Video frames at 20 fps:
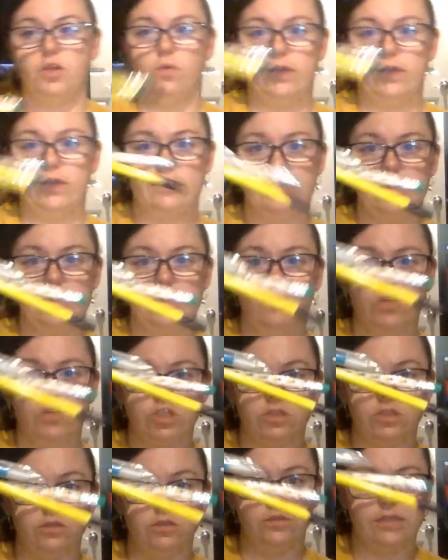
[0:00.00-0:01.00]
ones that were
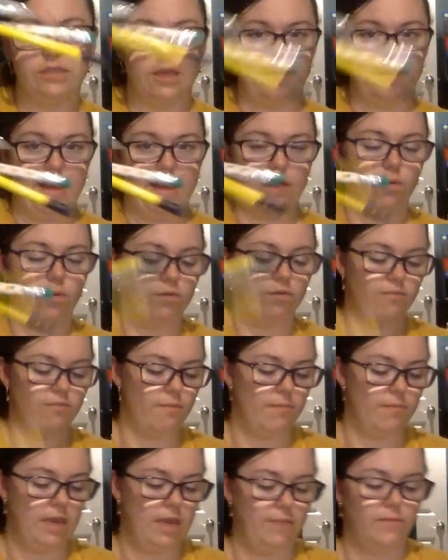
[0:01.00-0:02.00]
just loose in the bag were
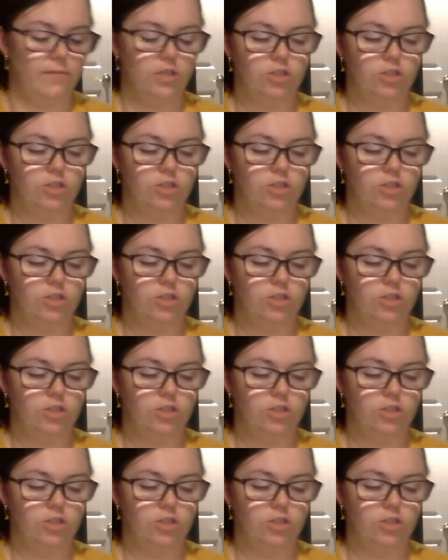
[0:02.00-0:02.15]
from me.